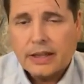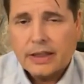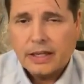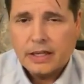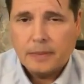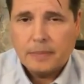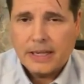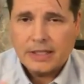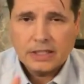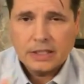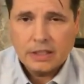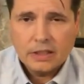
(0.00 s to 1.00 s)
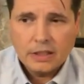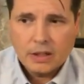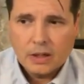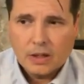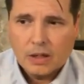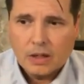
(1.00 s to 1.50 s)
They basically
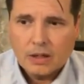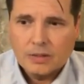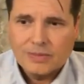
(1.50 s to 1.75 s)
are